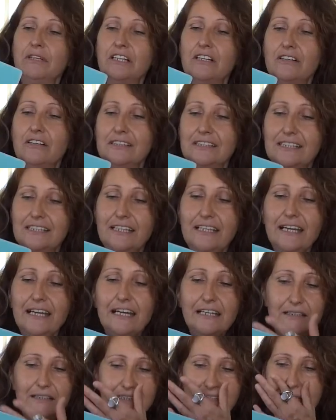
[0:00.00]
because they
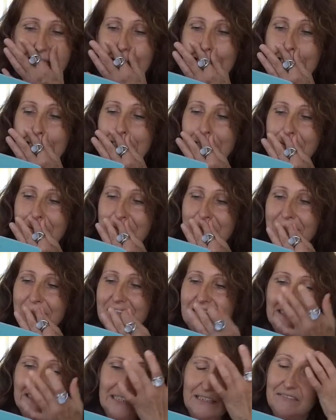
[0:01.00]
are saying to you
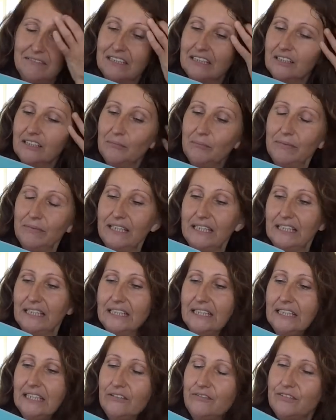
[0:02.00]
it's something
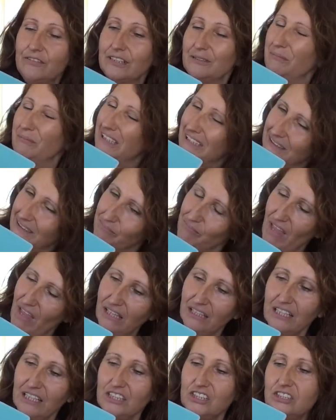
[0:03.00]
completely different, but
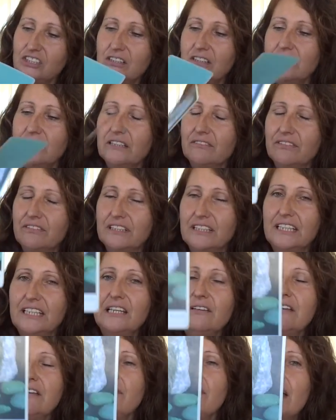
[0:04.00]
not so different.
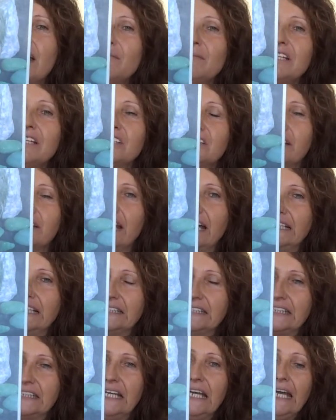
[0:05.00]
Here you have
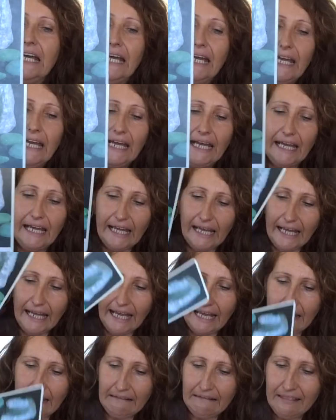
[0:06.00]
Amazonite.
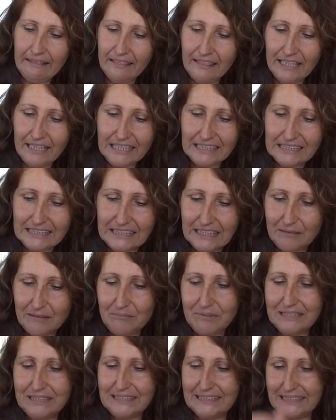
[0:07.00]
And this can
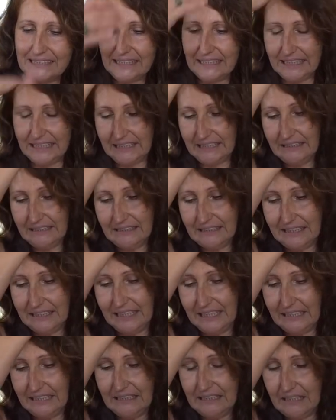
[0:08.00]
be seen
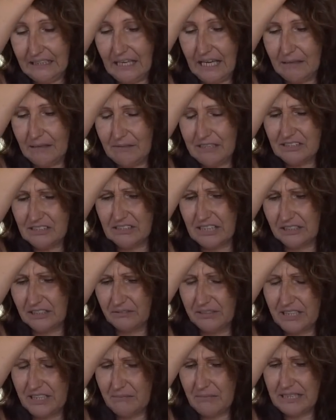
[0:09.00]
in Amazonite.
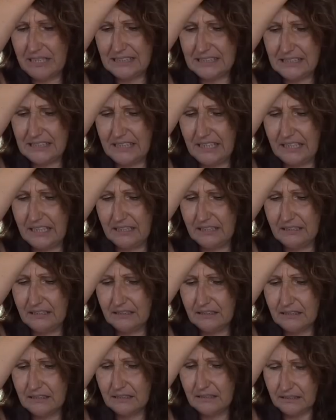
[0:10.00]
What am I saying?
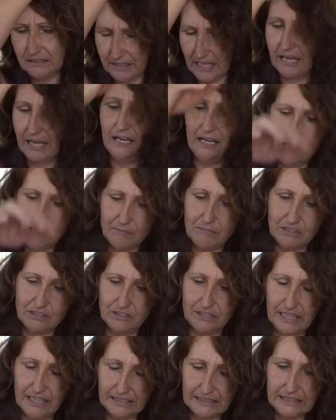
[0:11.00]
Yeah,
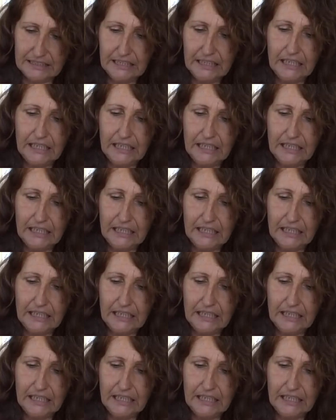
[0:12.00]
Amazonite.